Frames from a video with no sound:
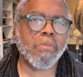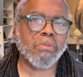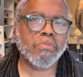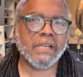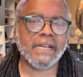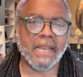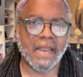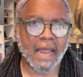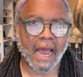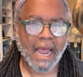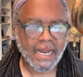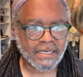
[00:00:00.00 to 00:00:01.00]
Probably
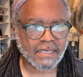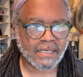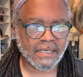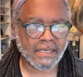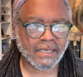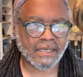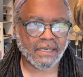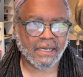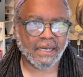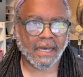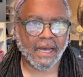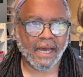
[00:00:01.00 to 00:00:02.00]
not,
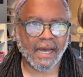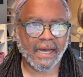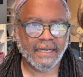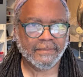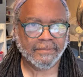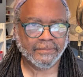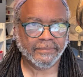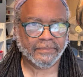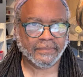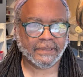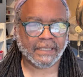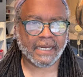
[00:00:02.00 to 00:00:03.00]
because
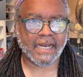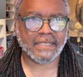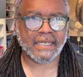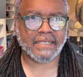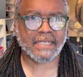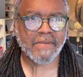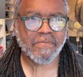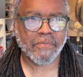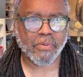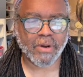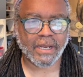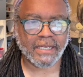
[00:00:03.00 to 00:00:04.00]
um, he
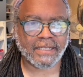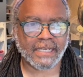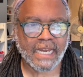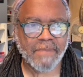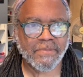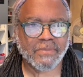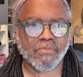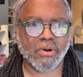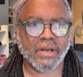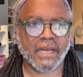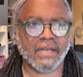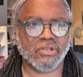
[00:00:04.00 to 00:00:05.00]
seemed pre- he
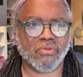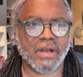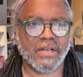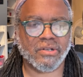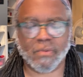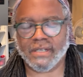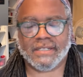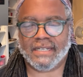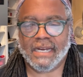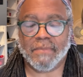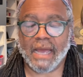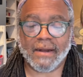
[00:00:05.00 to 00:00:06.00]
seems pretty entrenched.
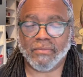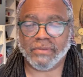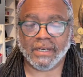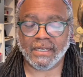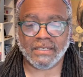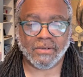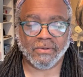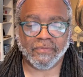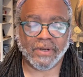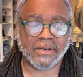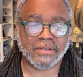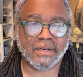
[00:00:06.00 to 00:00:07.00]
Well, seemed I don't think he's
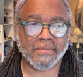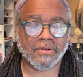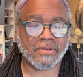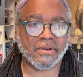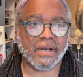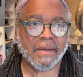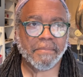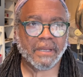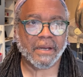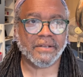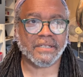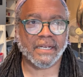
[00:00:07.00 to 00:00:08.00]
doing videos anymore, so
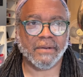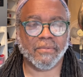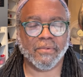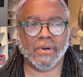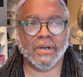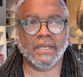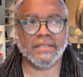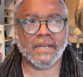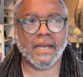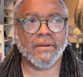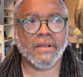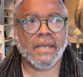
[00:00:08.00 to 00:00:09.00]
I'm not gonna say where
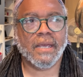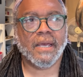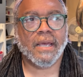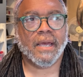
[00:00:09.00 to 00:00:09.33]
he is now